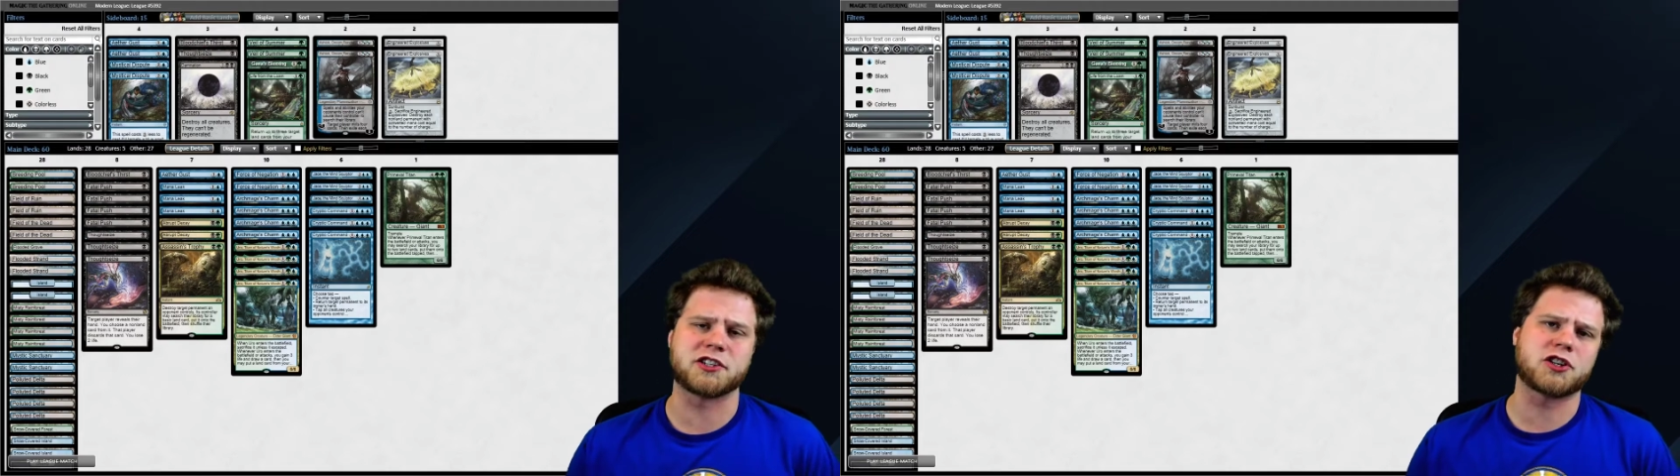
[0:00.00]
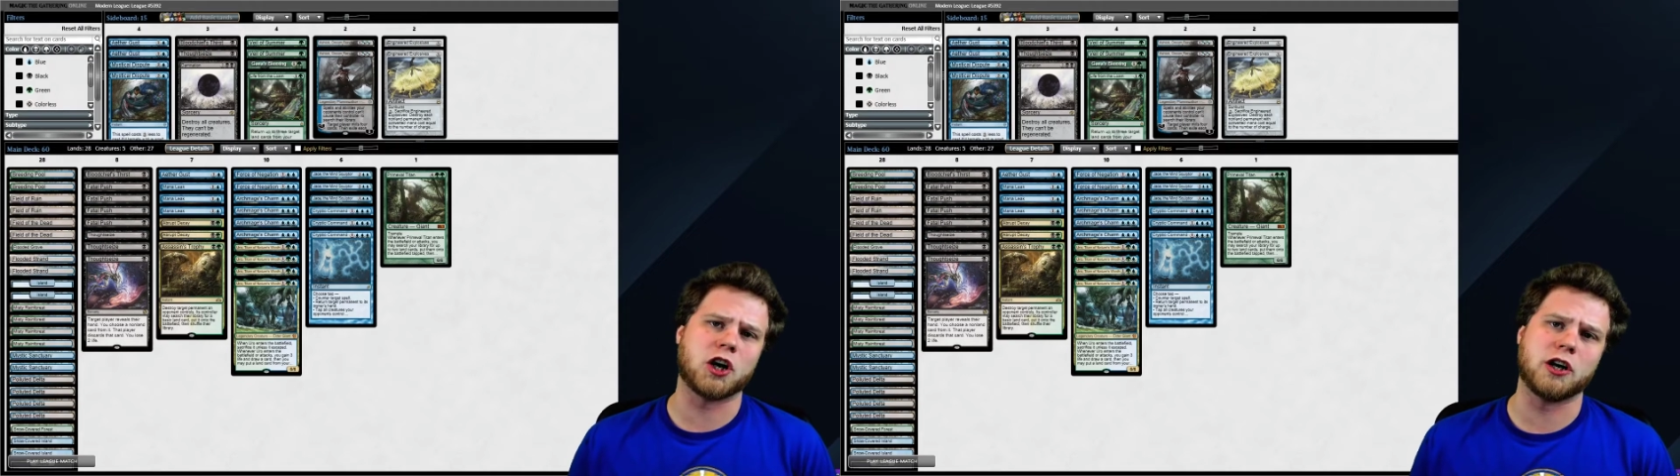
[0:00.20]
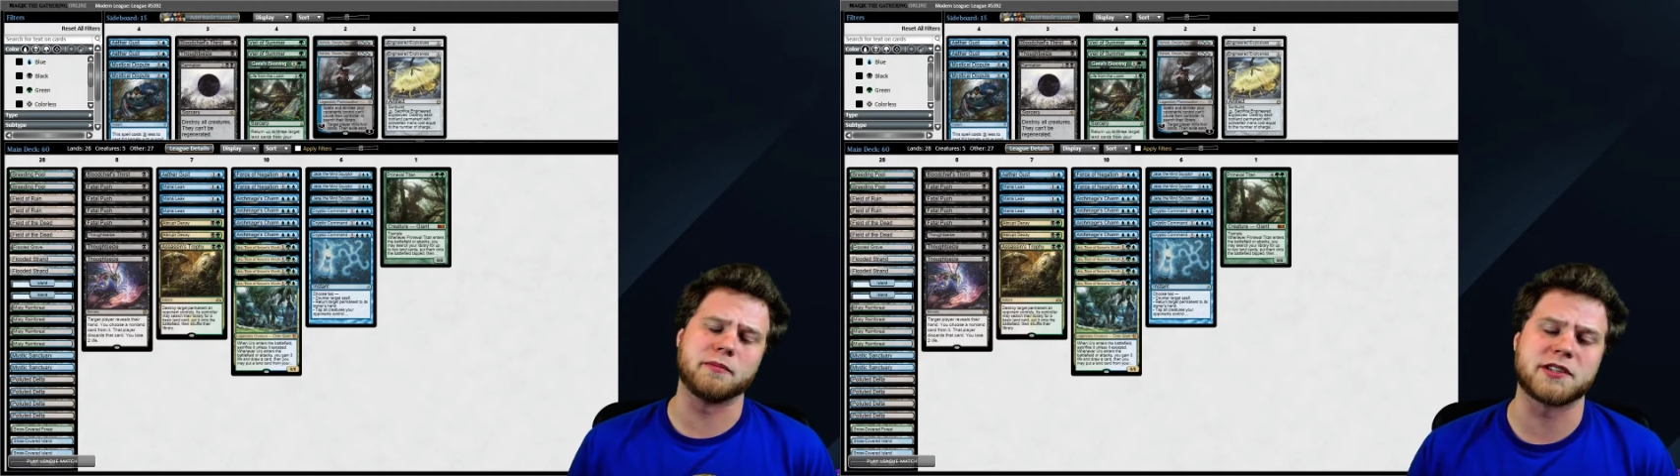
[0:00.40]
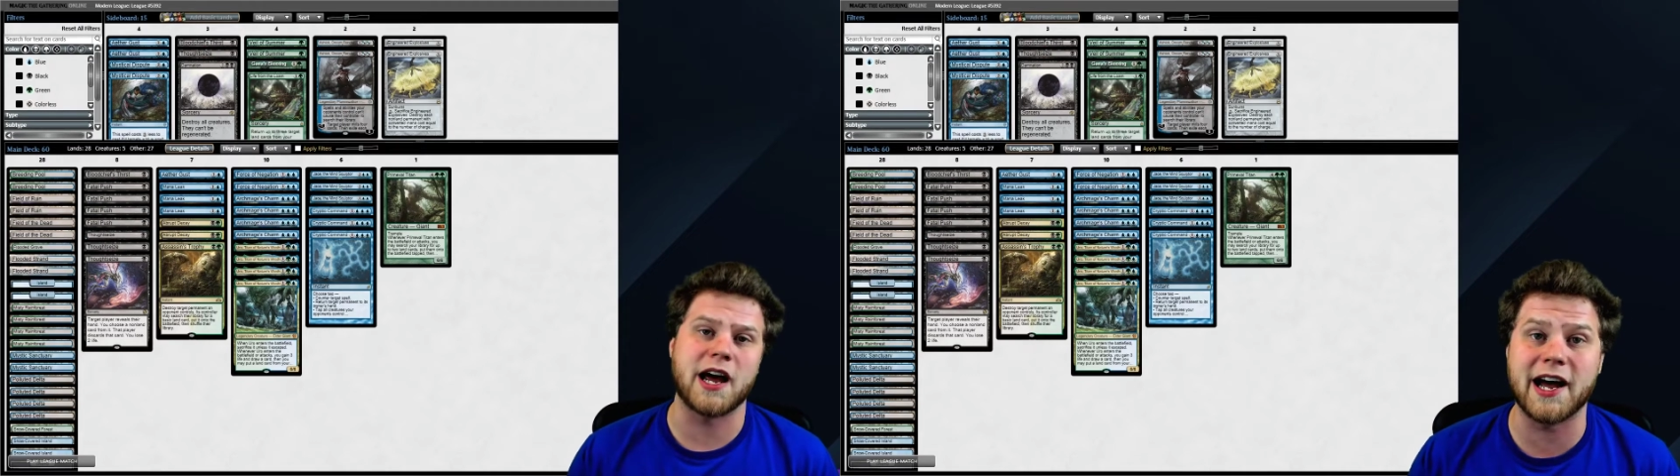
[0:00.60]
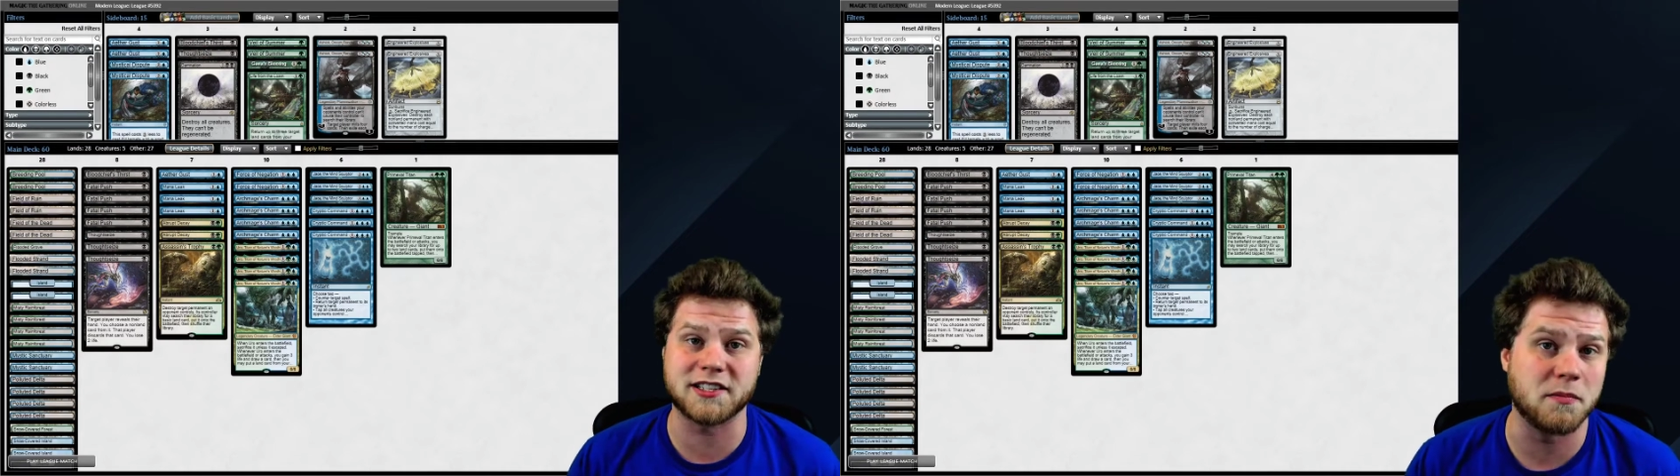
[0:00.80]
Charms
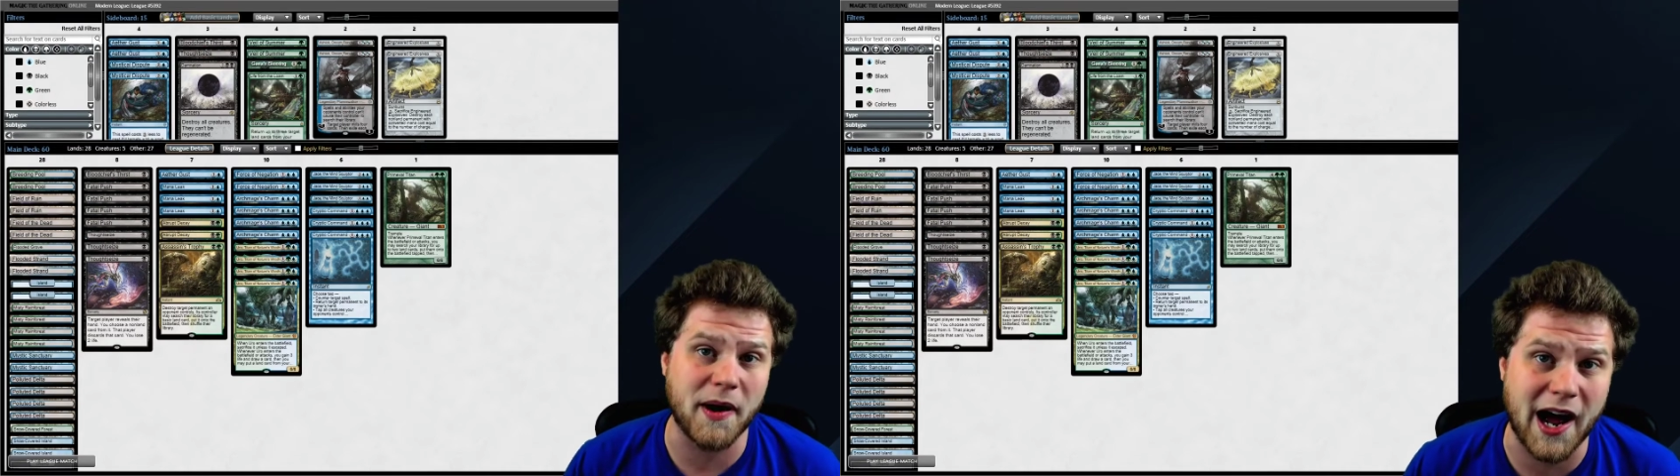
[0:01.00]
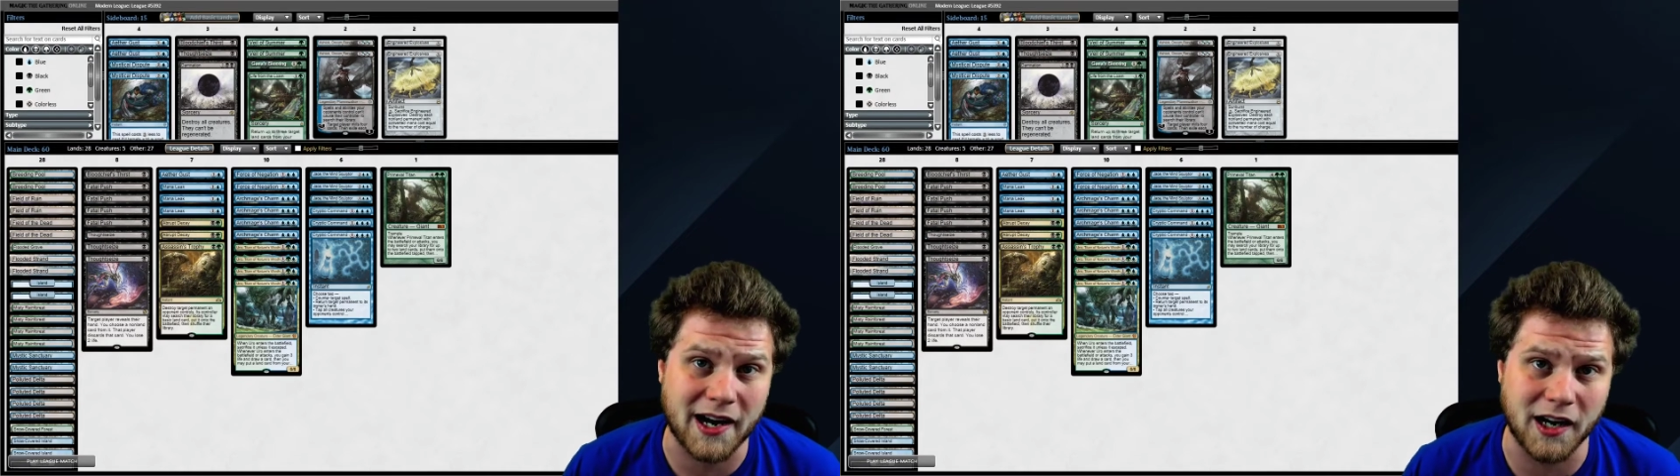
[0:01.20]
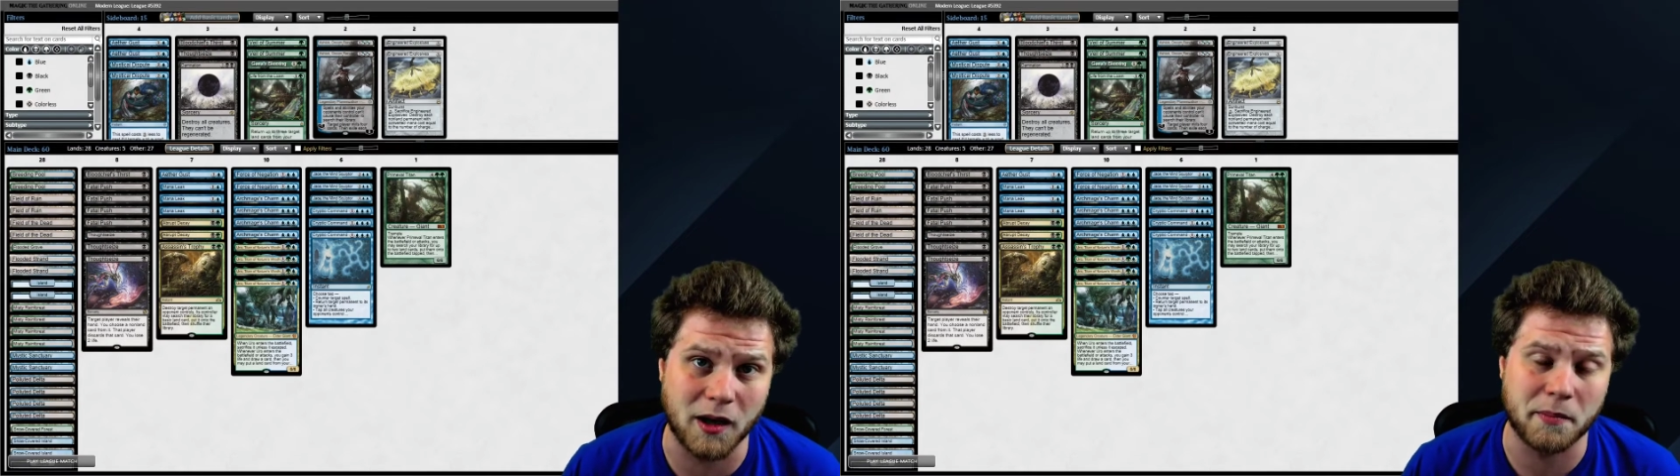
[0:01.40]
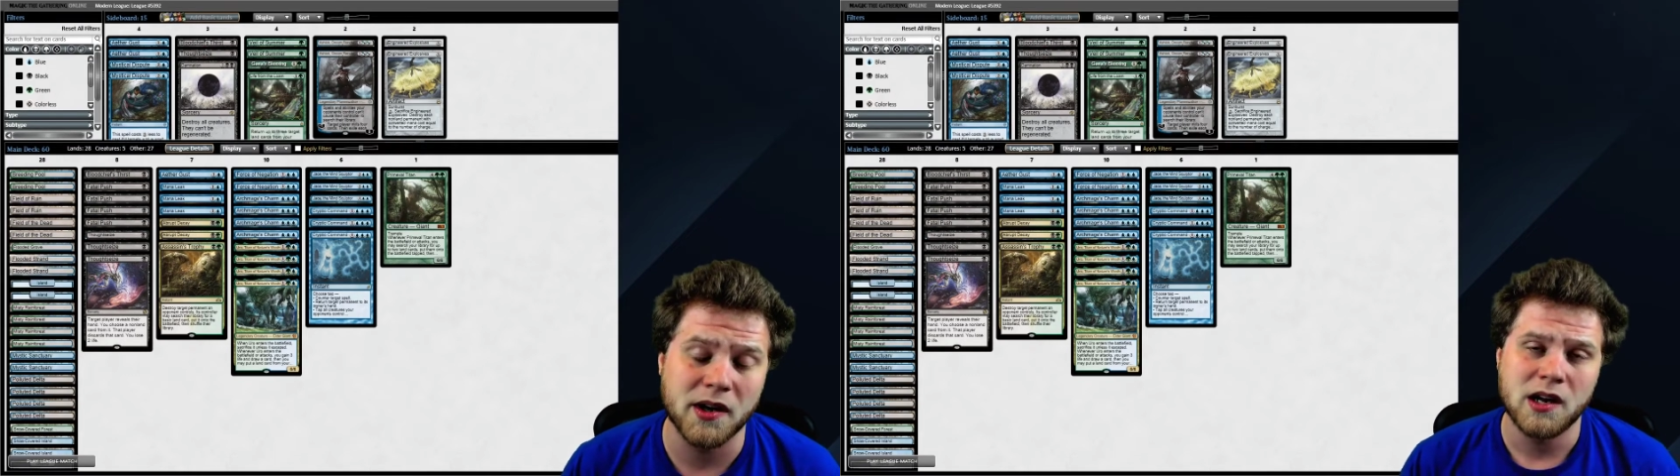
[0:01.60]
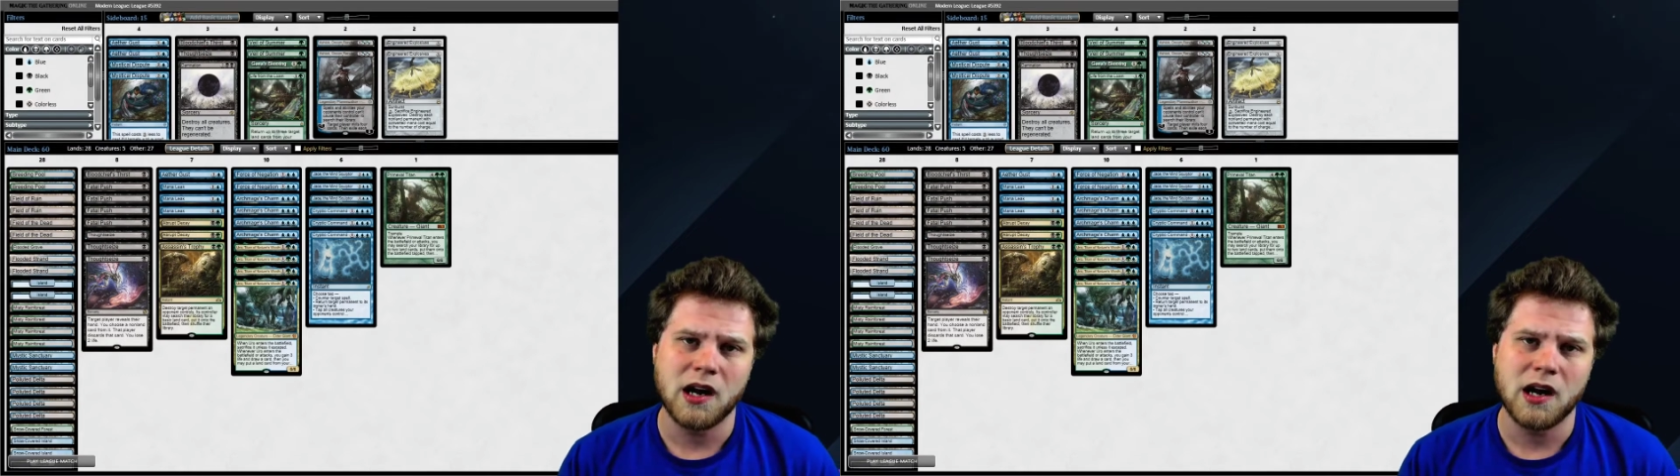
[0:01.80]
as a backup.